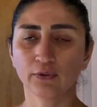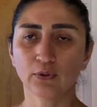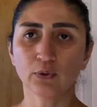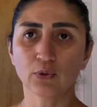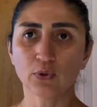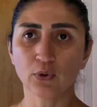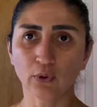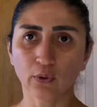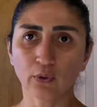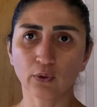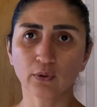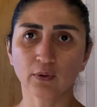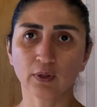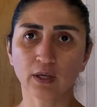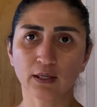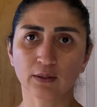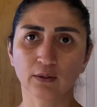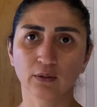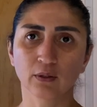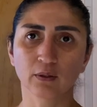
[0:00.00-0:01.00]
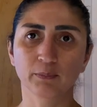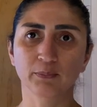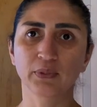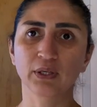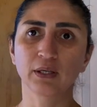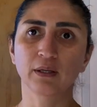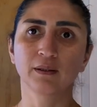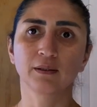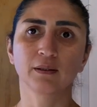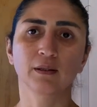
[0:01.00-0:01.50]
know that you're
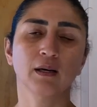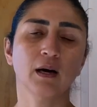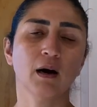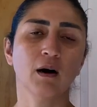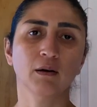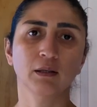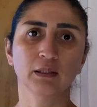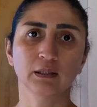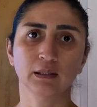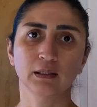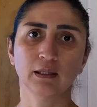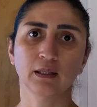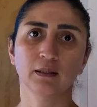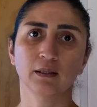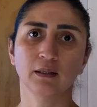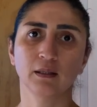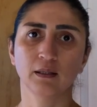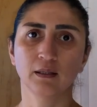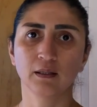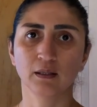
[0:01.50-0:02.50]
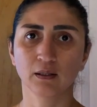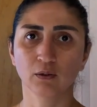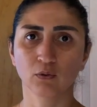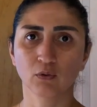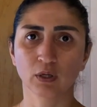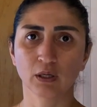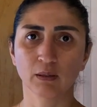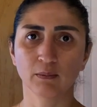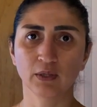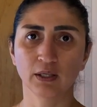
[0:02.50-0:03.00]
building 110
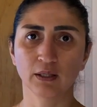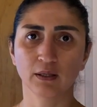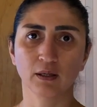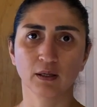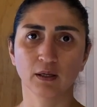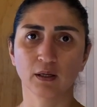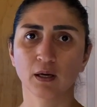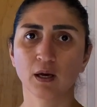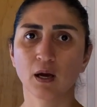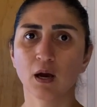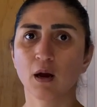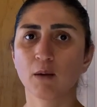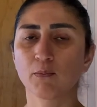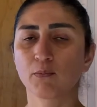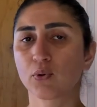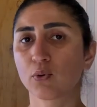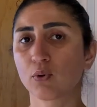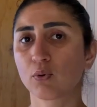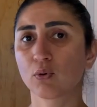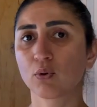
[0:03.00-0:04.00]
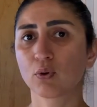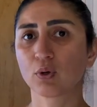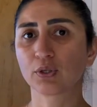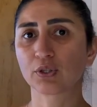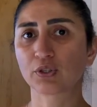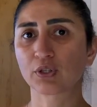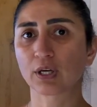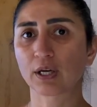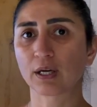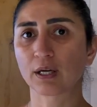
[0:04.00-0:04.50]
square meter pole
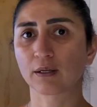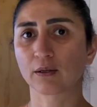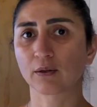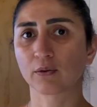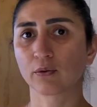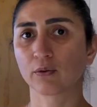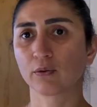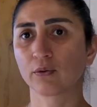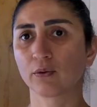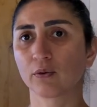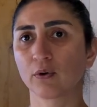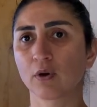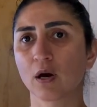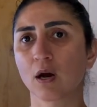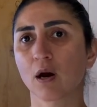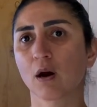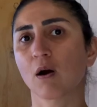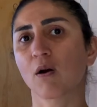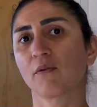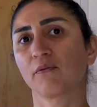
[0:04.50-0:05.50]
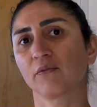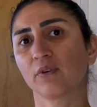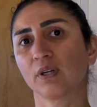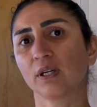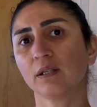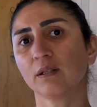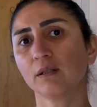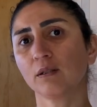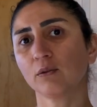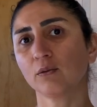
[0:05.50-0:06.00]
shed to
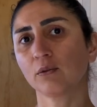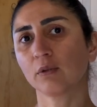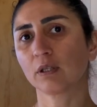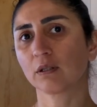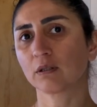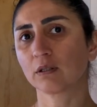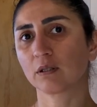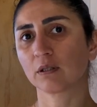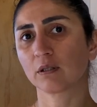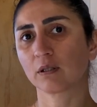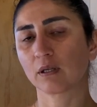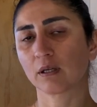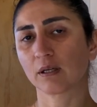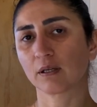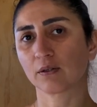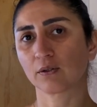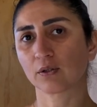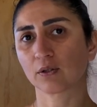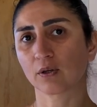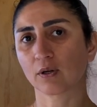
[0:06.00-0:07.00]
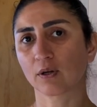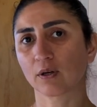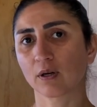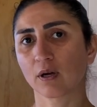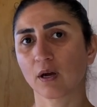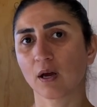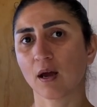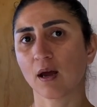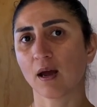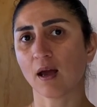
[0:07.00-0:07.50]
convert it to a residential
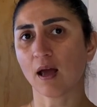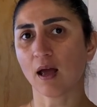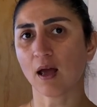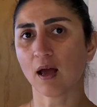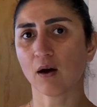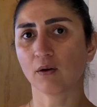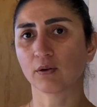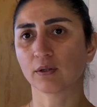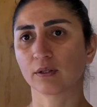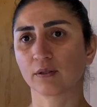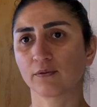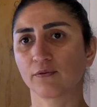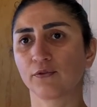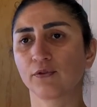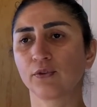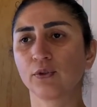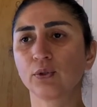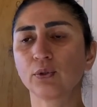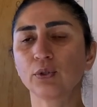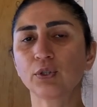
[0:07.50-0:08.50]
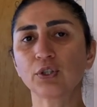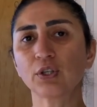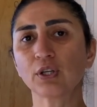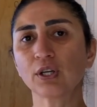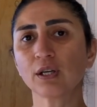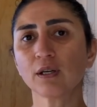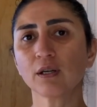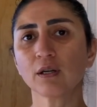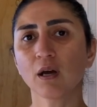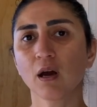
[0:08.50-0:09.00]
house in
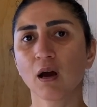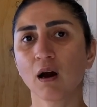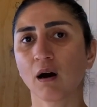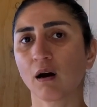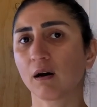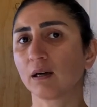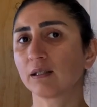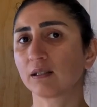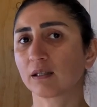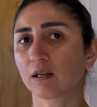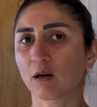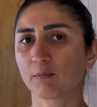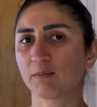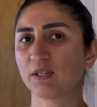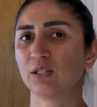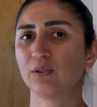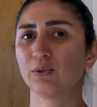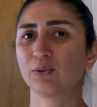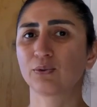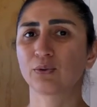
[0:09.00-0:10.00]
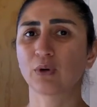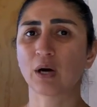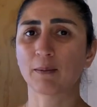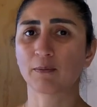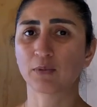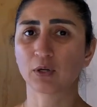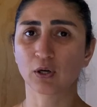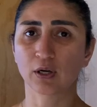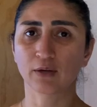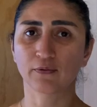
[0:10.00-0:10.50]
future, I recommend you to
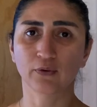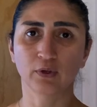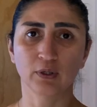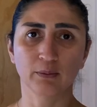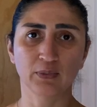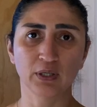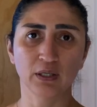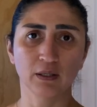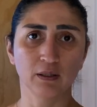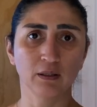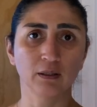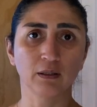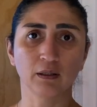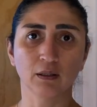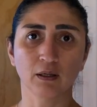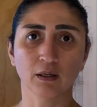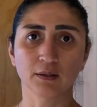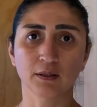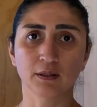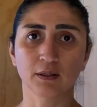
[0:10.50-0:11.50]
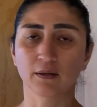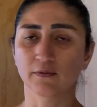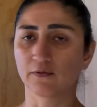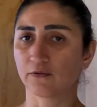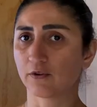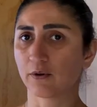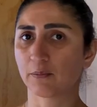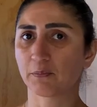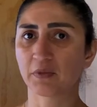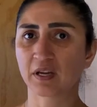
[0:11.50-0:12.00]
apply for a building consent
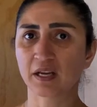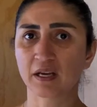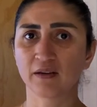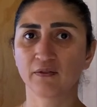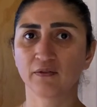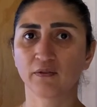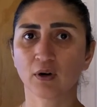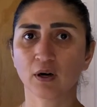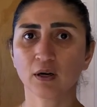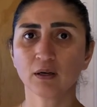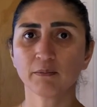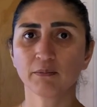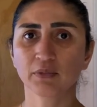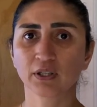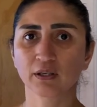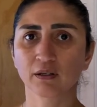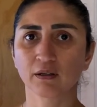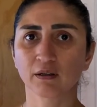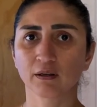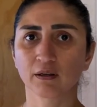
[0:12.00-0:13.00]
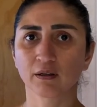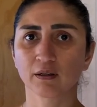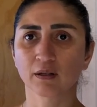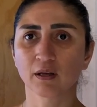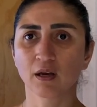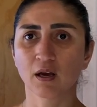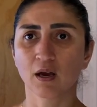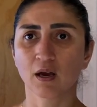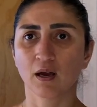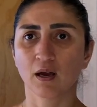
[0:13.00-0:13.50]
from day one, because
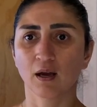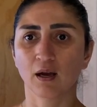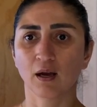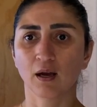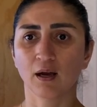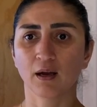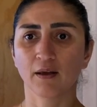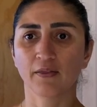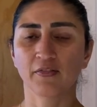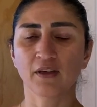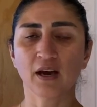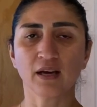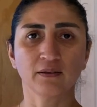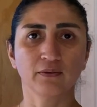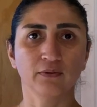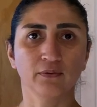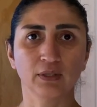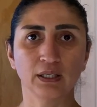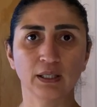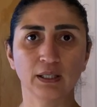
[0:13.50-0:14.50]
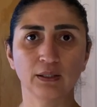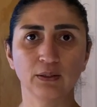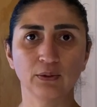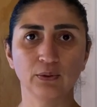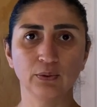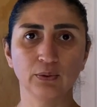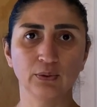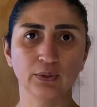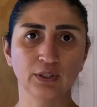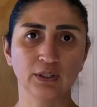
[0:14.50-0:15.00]
that way
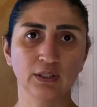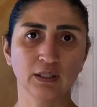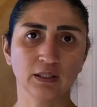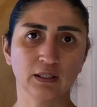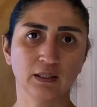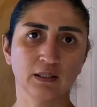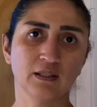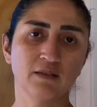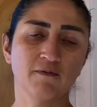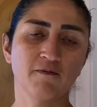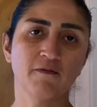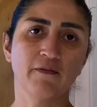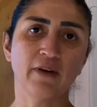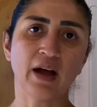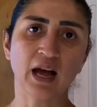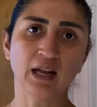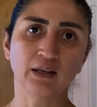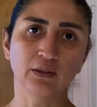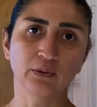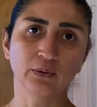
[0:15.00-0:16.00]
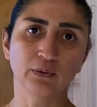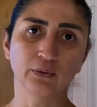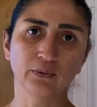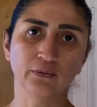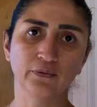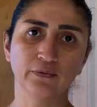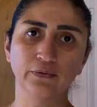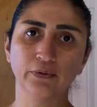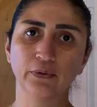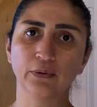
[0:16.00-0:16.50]
you get the value
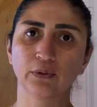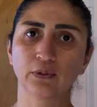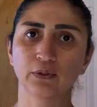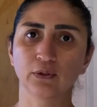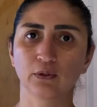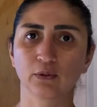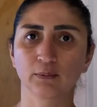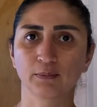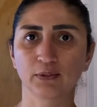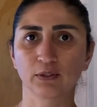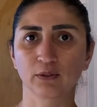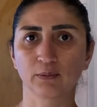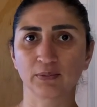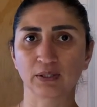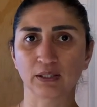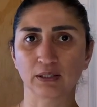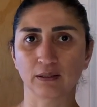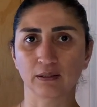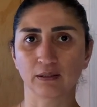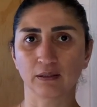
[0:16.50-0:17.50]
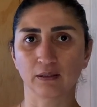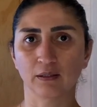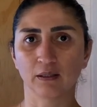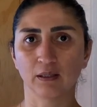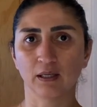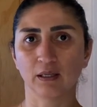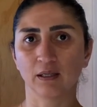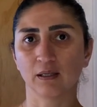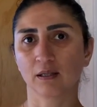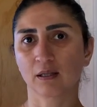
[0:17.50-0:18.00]
for your property
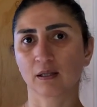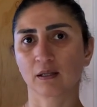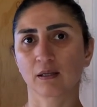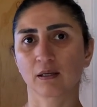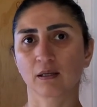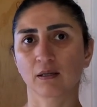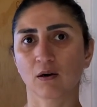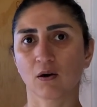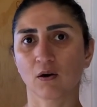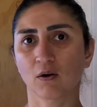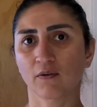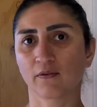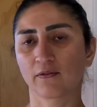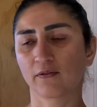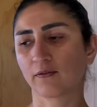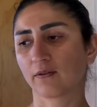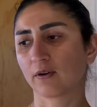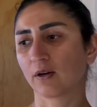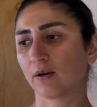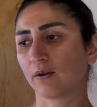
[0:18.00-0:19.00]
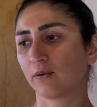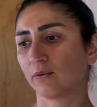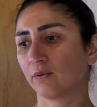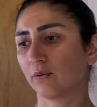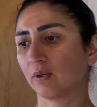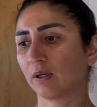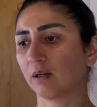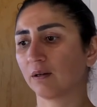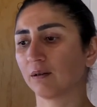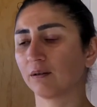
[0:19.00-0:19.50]
instead of
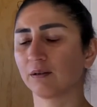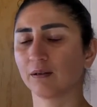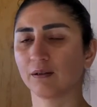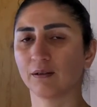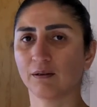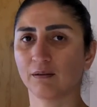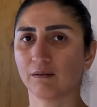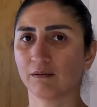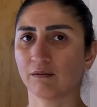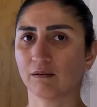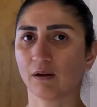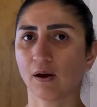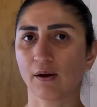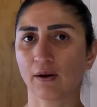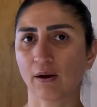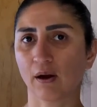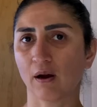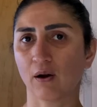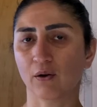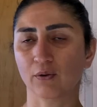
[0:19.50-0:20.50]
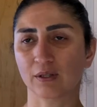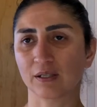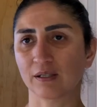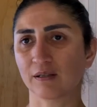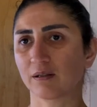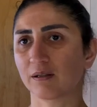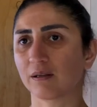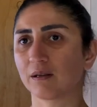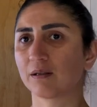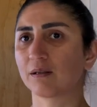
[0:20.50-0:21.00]
doing it like how they
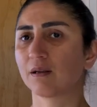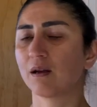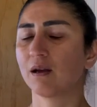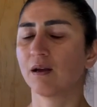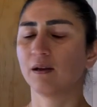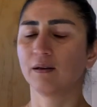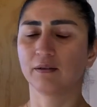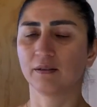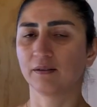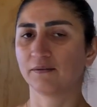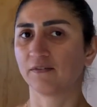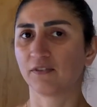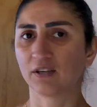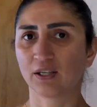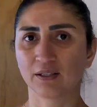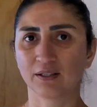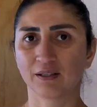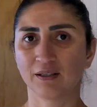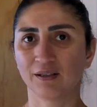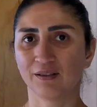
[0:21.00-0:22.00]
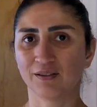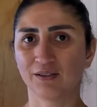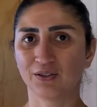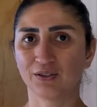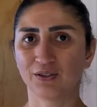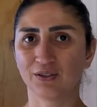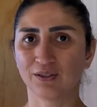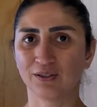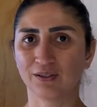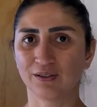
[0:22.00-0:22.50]
say reverse
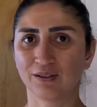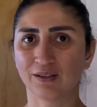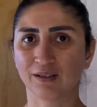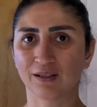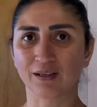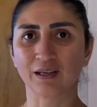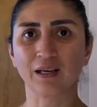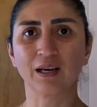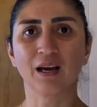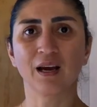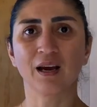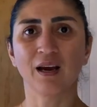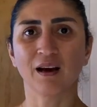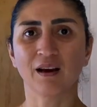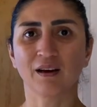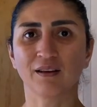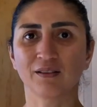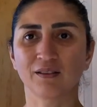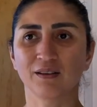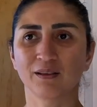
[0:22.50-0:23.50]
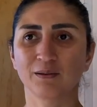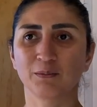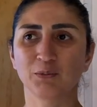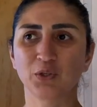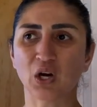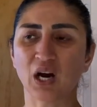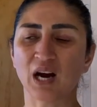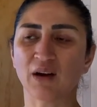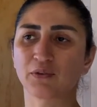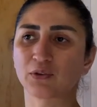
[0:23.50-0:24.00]
engineer, and then you
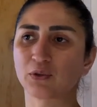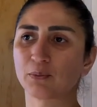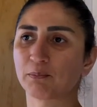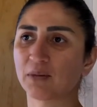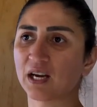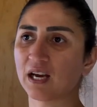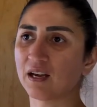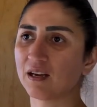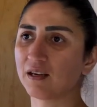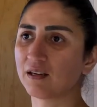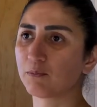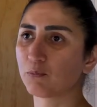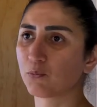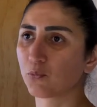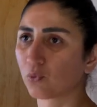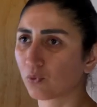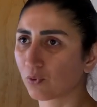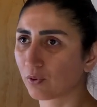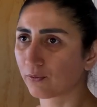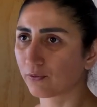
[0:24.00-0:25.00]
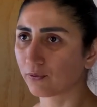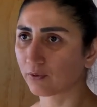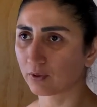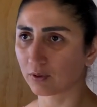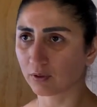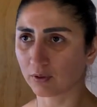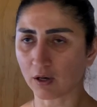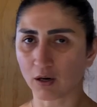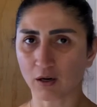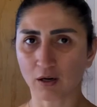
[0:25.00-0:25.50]
have to pay more for
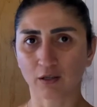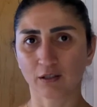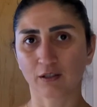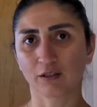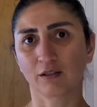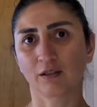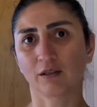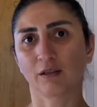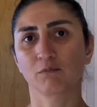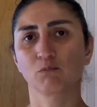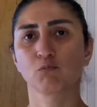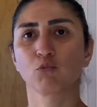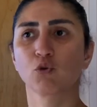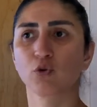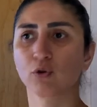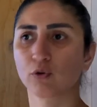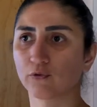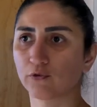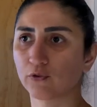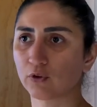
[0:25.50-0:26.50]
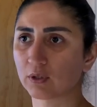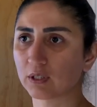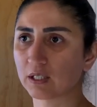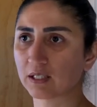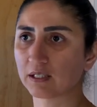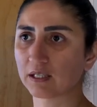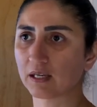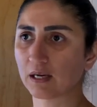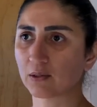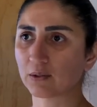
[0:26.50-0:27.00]
your architect, more for the
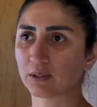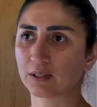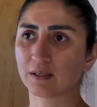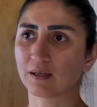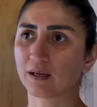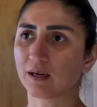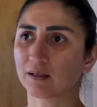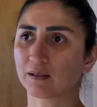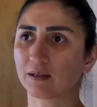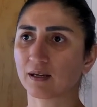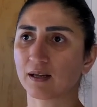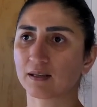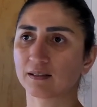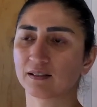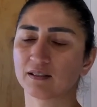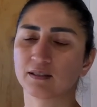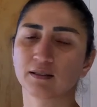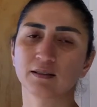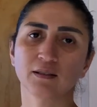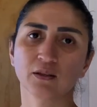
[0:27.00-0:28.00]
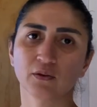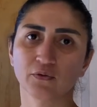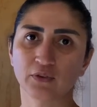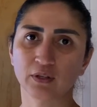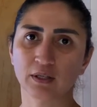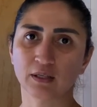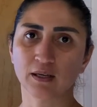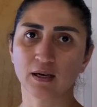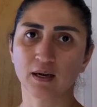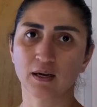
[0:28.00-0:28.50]
council, and at the end of the
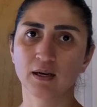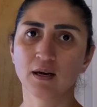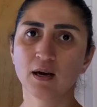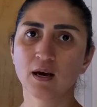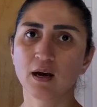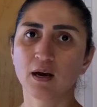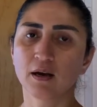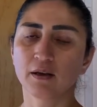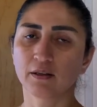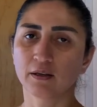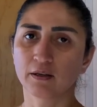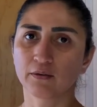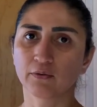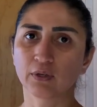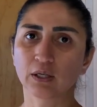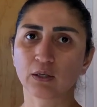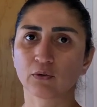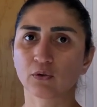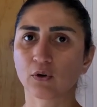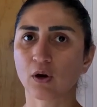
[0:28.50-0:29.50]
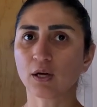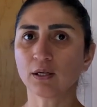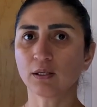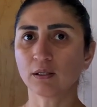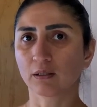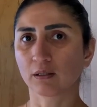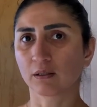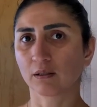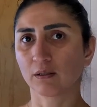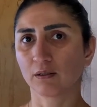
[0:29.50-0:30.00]
day they will write
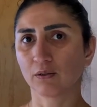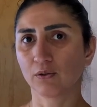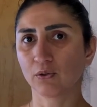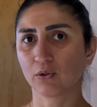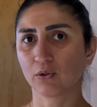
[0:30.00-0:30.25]
it in